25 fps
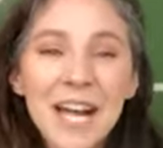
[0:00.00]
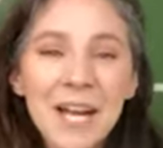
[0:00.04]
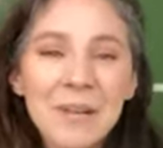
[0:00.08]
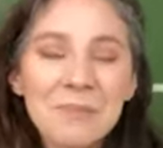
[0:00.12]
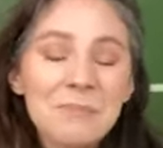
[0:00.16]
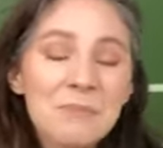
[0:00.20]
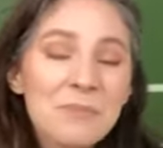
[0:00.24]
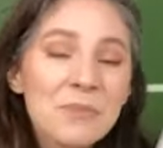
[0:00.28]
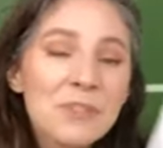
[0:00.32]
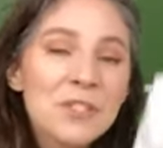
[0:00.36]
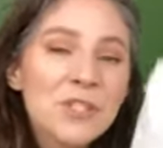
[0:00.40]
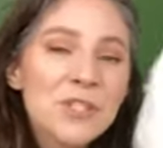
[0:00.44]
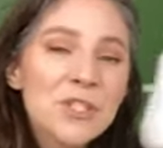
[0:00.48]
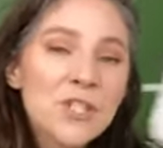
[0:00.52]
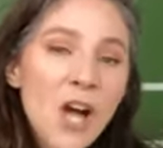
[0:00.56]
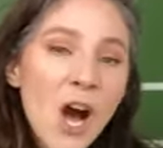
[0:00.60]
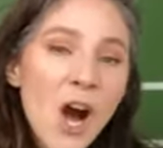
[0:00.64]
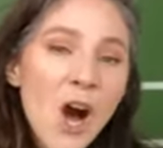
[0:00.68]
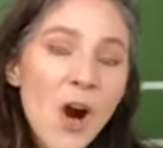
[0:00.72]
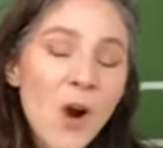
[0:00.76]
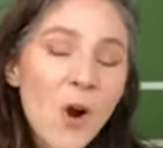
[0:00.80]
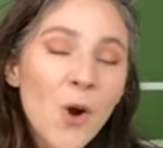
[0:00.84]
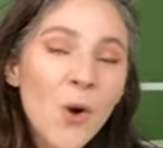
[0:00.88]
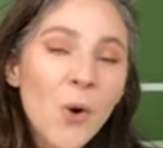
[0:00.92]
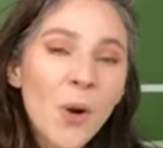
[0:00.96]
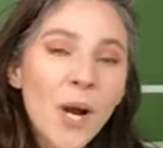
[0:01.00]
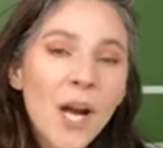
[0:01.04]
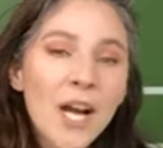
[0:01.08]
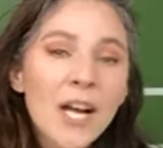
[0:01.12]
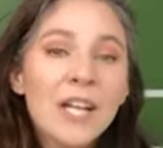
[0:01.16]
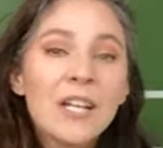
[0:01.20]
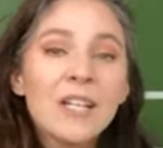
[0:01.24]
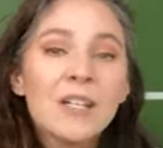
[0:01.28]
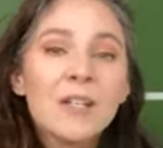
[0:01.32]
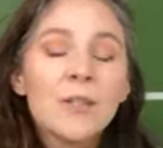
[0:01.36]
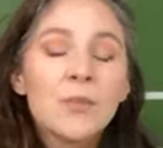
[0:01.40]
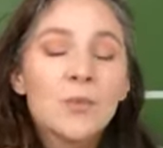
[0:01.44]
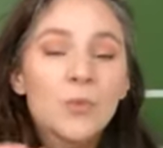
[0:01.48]
okay, so
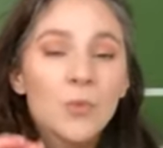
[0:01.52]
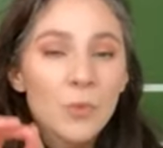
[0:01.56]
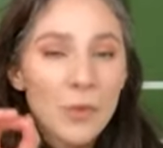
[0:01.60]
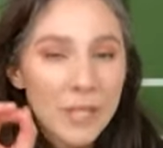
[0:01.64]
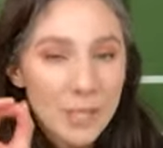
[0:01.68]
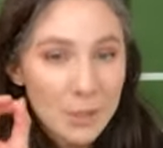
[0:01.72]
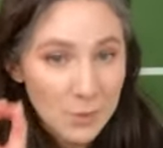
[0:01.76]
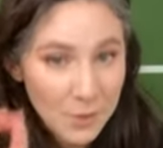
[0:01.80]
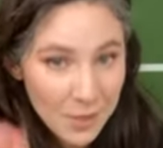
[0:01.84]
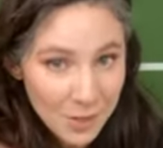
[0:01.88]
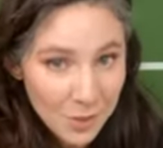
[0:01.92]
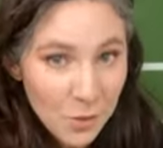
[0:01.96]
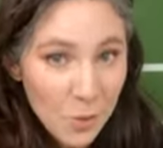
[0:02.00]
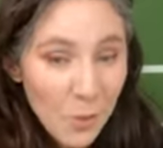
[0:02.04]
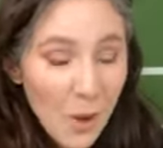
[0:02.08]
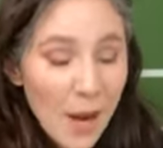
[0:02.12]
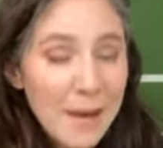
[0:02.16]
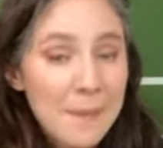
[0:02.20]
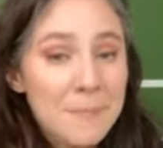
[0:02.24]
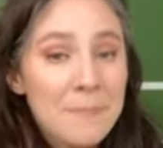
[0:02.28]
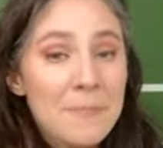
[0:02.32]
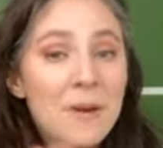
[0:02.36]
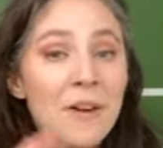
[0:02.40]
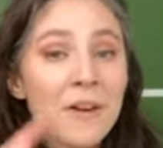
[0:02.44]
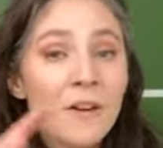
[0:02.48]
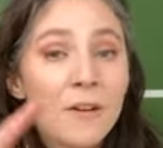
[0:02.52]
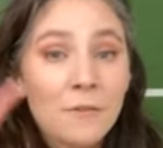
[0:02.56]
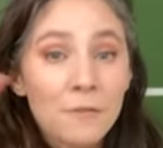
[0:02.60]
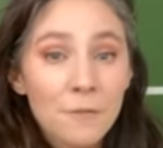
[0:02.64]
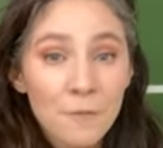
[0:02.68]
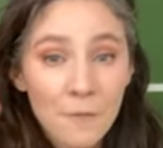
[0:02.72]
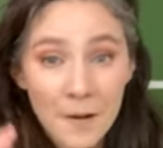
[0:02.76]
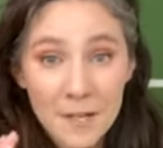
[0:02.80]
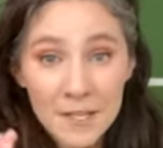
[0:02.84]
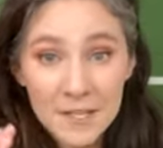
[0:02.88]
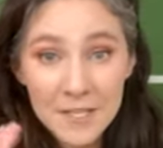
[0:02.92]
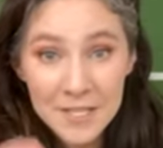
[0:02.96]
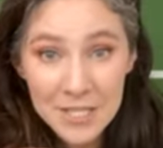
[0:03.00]
we want to wipe
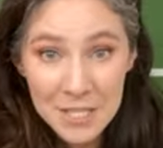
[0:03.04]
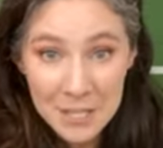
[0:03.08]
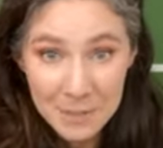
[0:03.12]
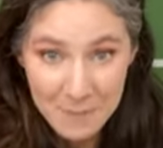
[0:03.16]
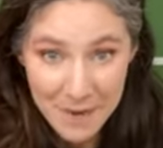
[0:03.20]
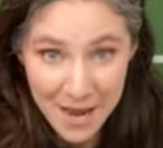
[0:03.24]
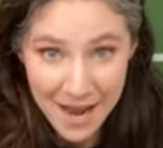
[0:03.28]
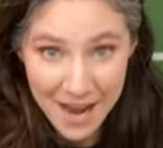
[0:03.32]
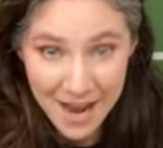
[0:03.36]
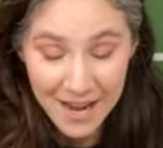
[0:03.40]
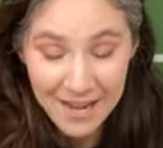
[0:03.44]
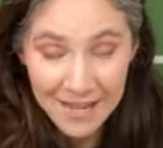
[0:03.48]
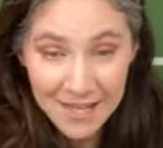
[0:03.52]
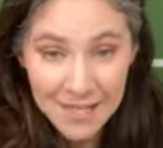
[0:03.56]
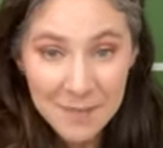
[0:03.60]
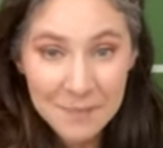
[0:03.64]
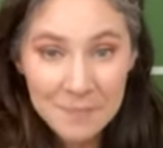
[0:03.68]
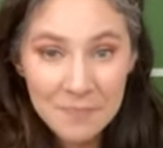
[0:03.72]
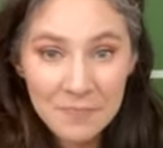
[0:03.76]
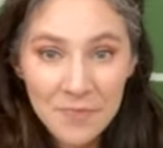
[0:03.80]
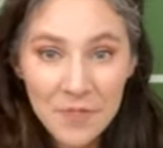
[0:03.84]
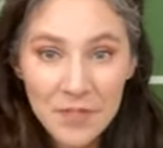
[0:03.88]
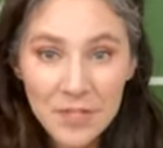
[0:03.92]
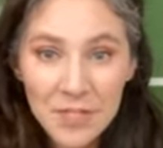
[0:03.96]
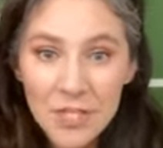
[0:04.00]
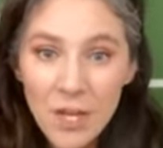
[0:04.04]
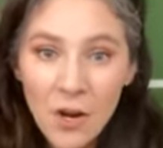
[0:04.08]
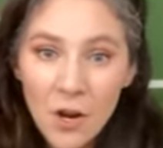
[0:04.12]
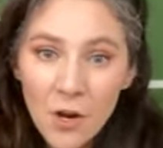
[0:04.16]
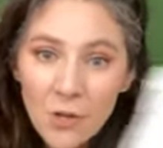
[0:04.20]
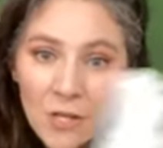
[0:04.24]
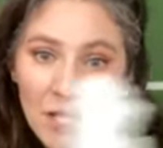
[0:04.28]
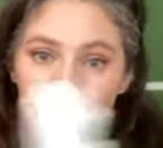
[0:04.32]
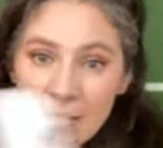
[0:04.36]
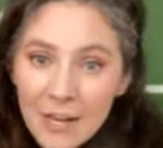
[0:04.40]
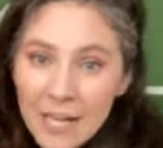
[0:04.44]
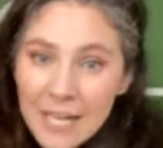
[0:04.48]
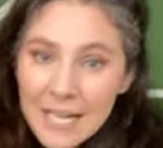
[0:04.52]
front to back.
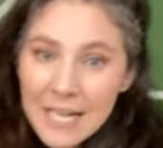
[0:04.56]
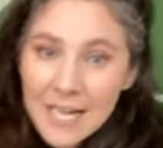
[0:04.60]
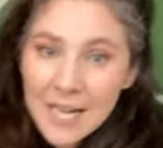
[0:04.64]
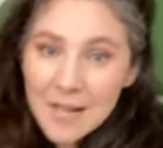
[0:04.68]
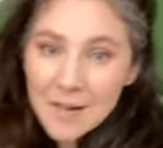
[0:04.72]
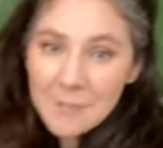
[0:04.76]
So here I